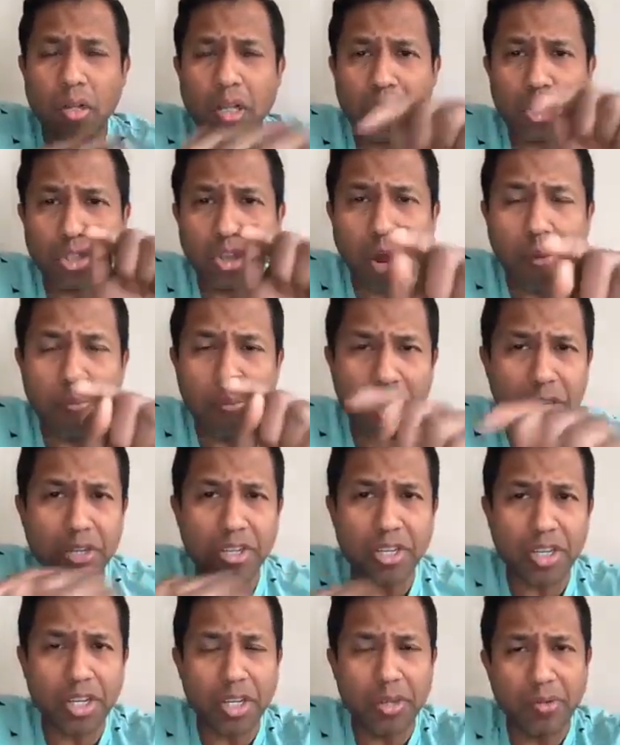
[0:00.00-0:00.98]
stop
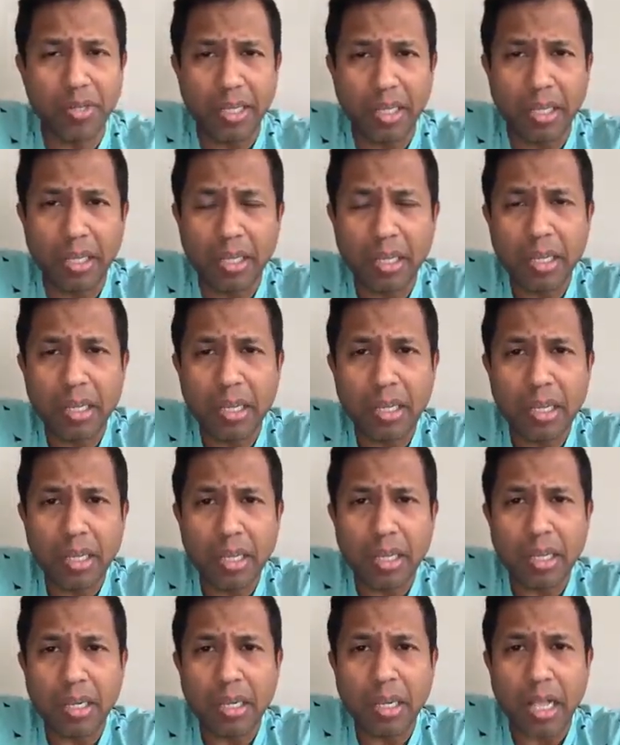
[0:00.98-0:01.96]
persecuting
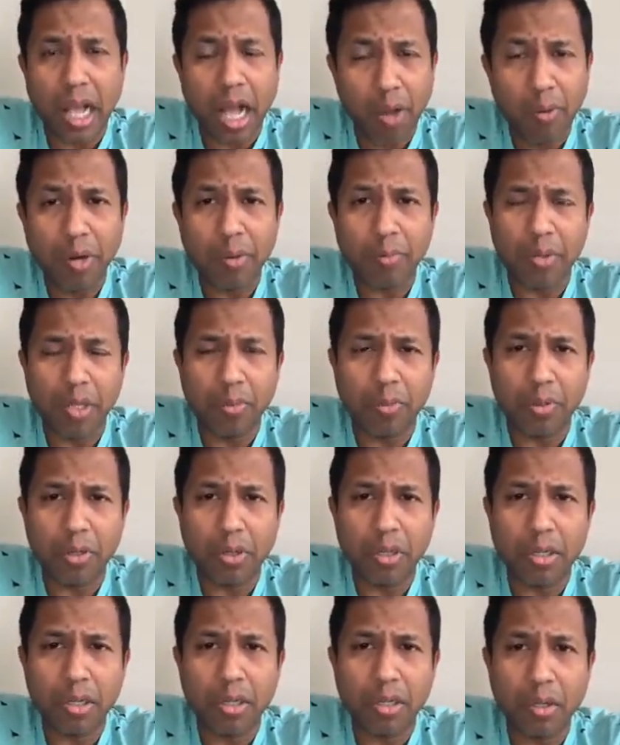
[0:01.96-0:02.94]
our people
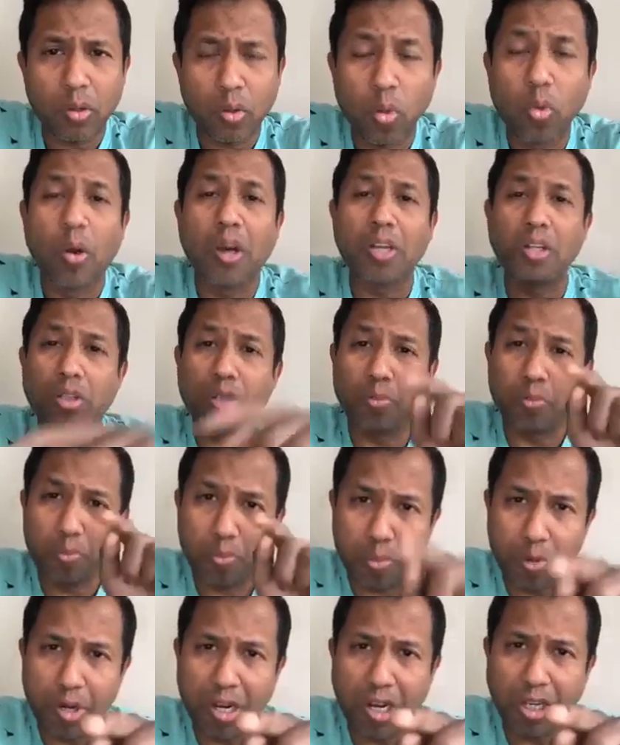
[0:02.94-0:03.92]
who want to
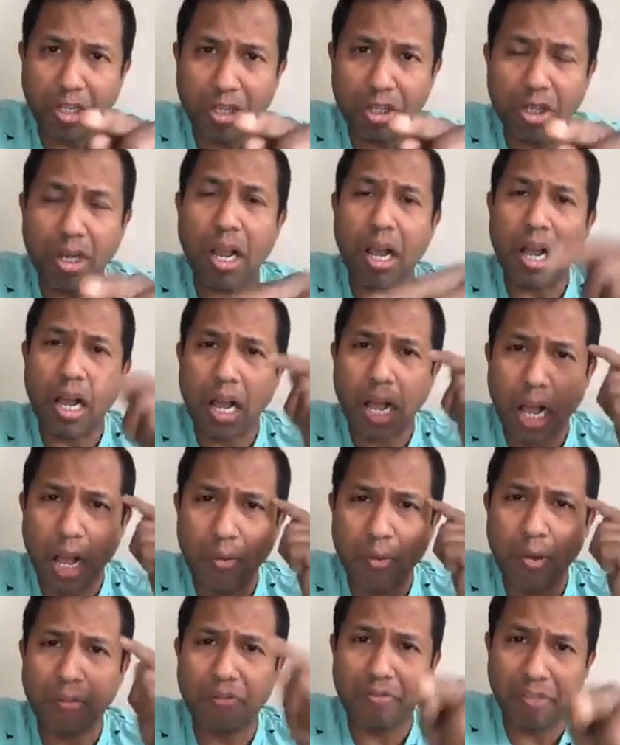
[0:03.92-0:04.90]
preach
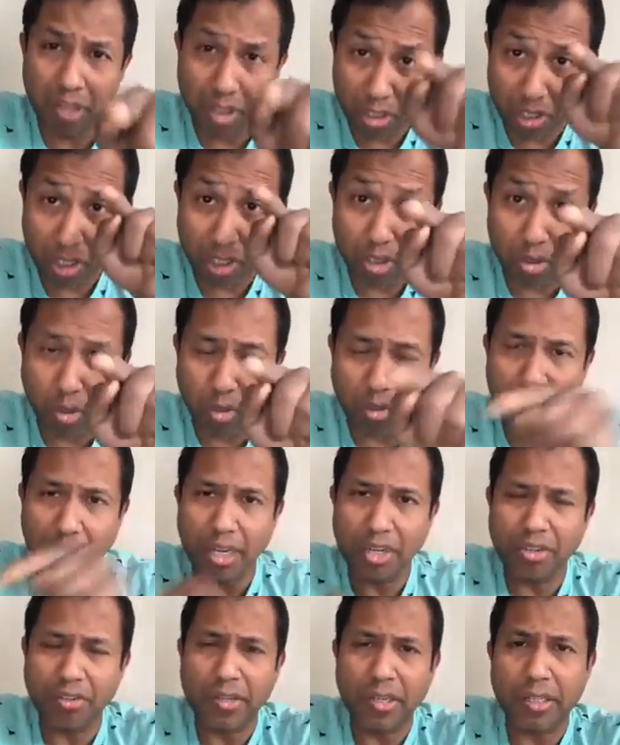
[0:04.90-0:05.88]
our views in your
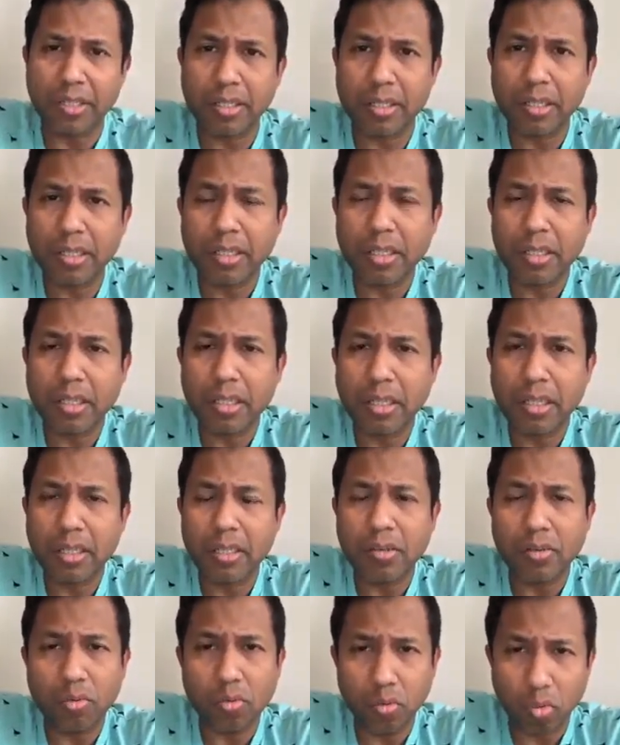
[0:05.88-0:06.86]
countries?
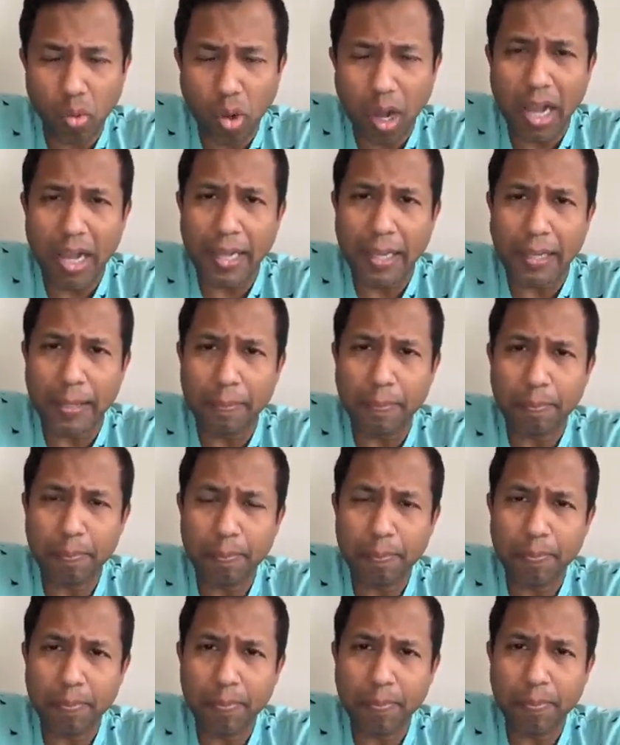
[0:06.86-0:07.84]
Why?
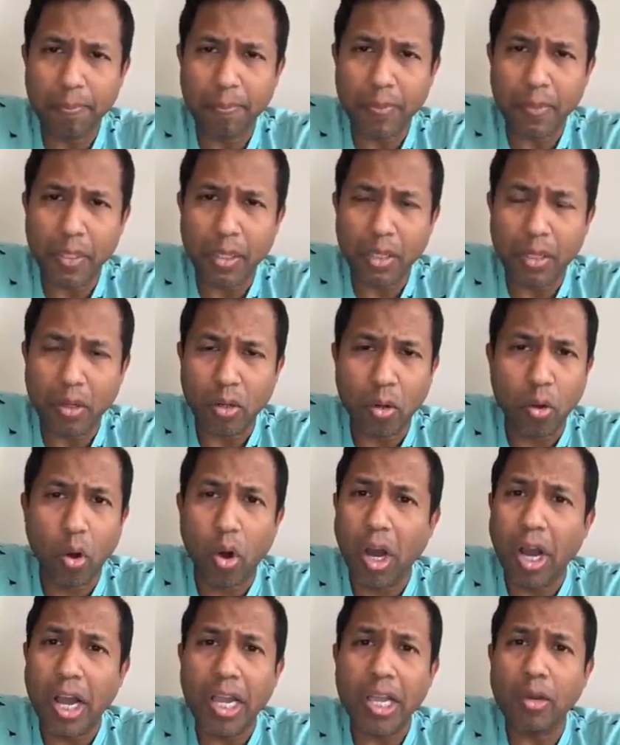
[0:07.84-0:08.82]

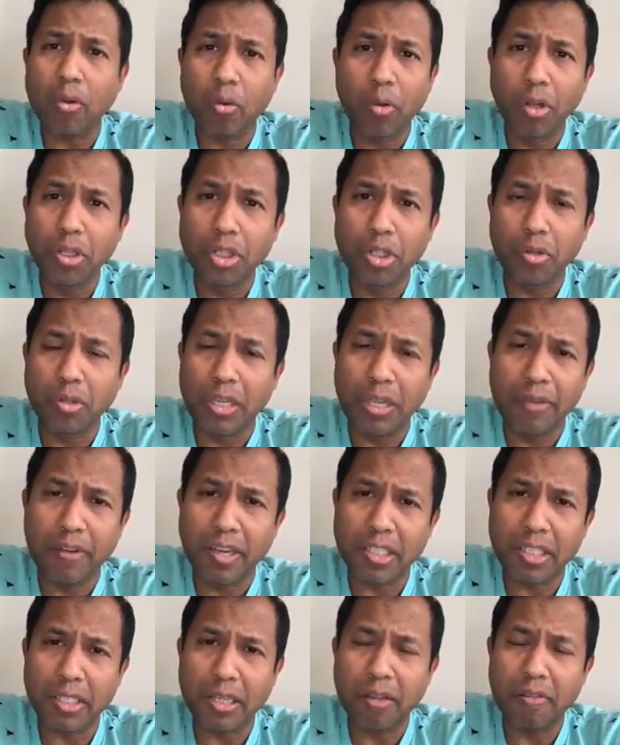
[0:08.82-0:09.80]
Why won't you give
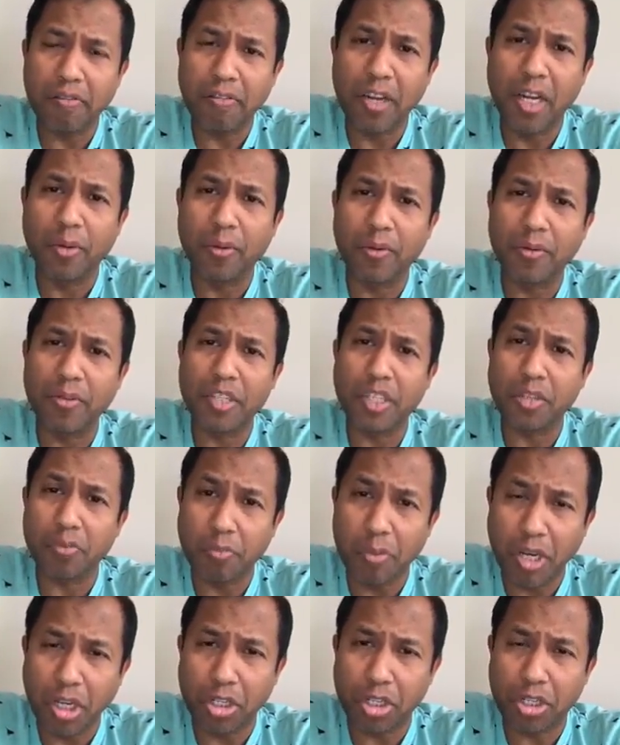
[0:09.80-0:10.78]
us freedom of
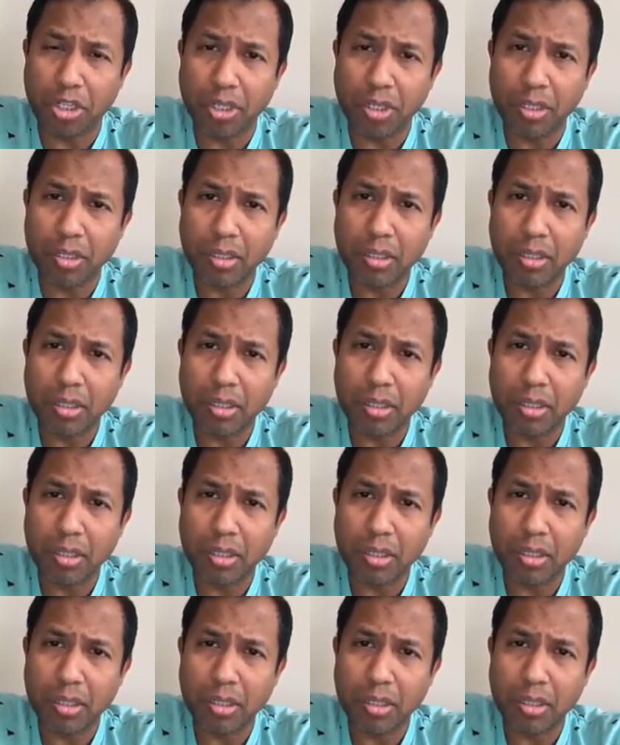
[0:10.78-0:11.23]
speech